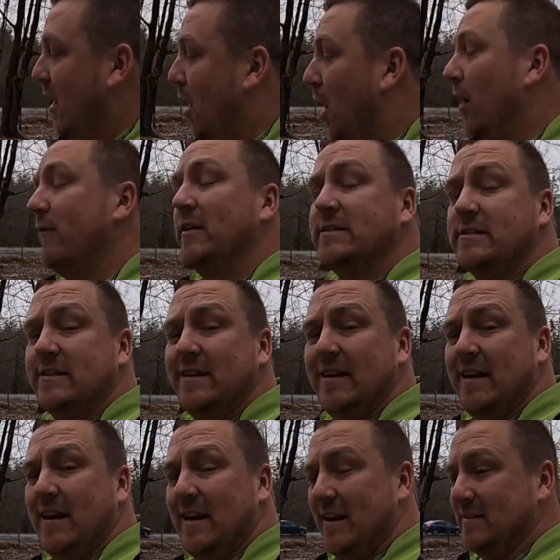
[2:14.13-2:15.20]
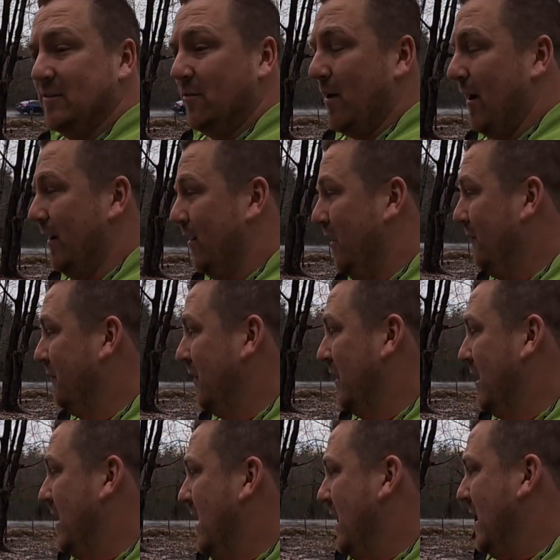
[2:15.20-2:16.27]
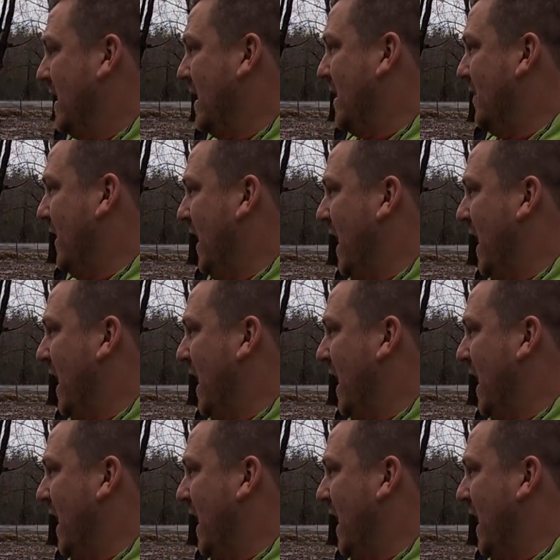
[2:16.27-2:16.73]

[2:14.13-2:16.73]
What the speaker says: Obviously, it is a write-off. They